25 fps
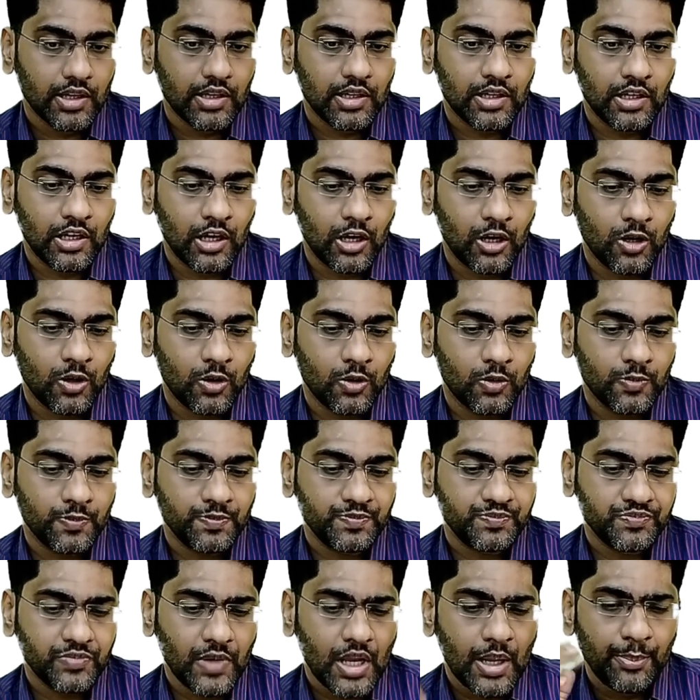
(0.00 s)

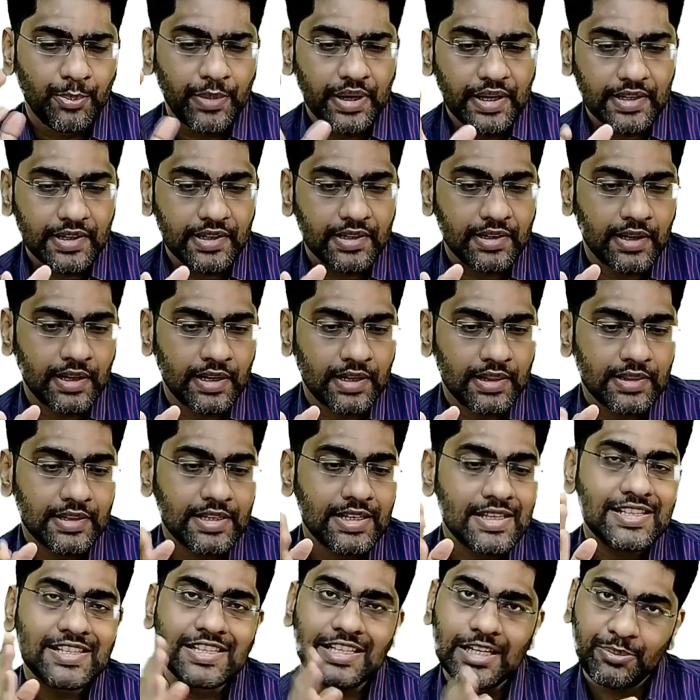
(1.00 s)
Now, maintain
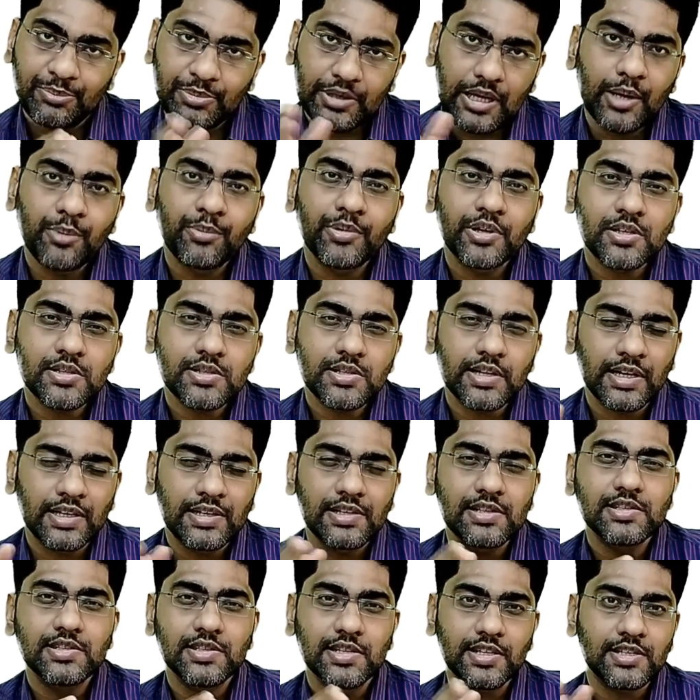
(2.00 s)
healthy sleep timings,
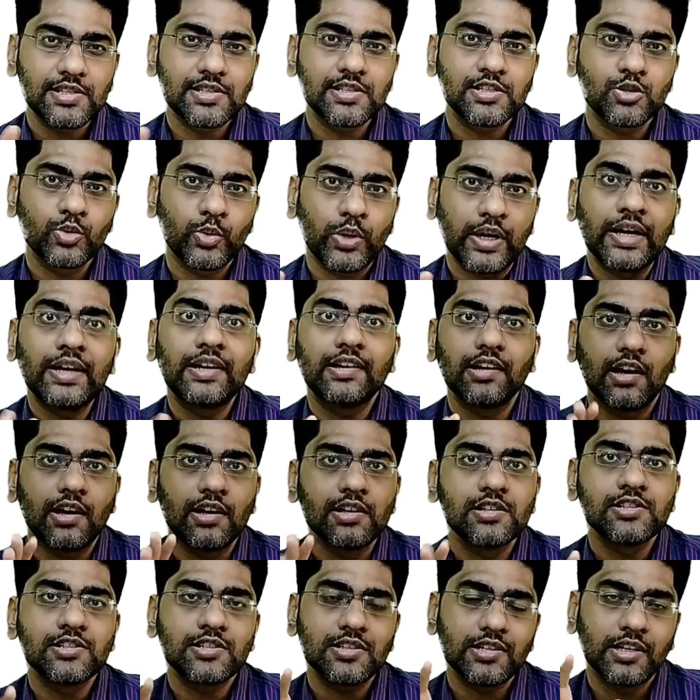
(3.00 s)
at least 6 to 8
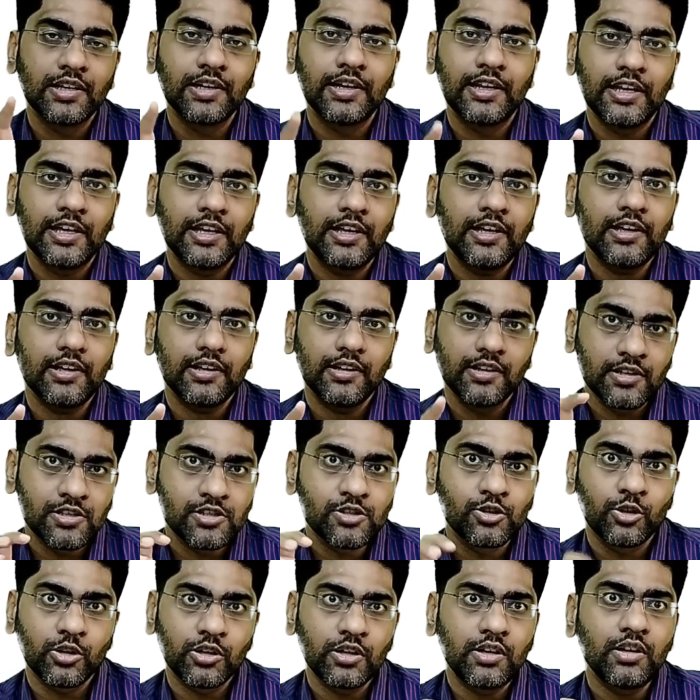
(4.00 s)
hours a day
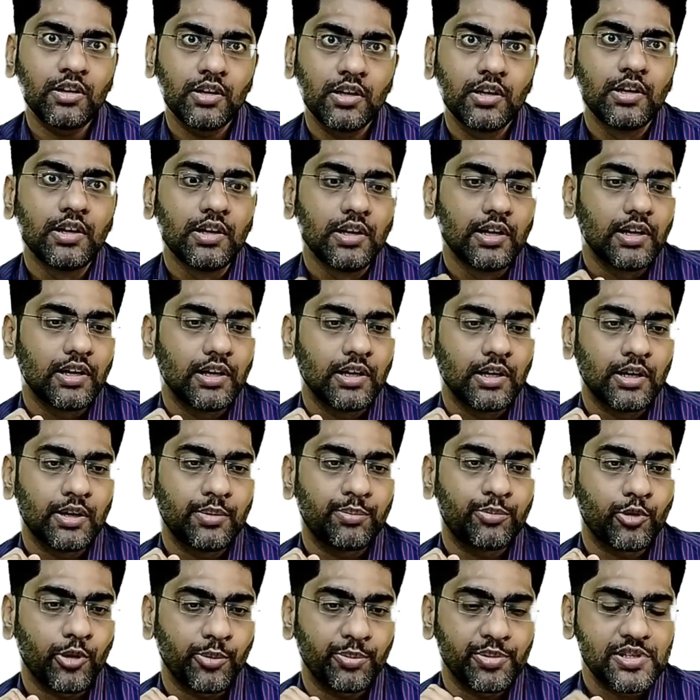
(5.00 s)
is good,
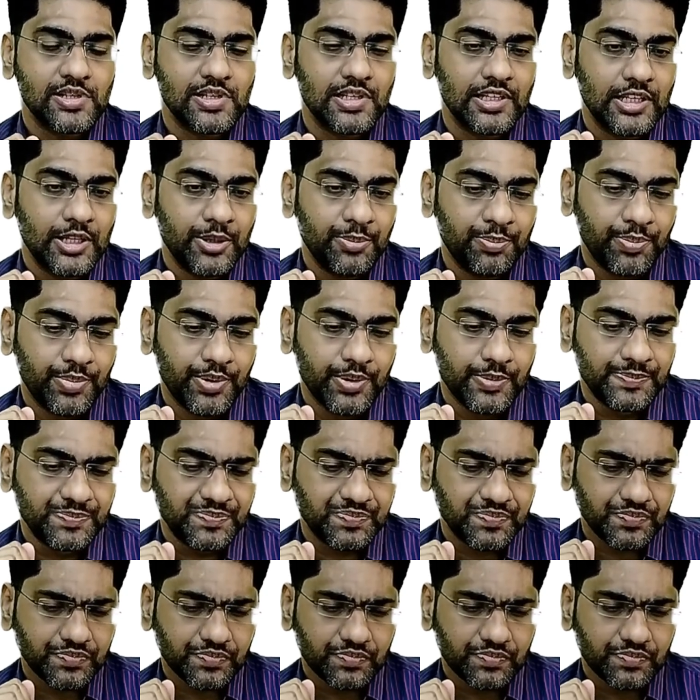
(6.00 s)
proper sleep.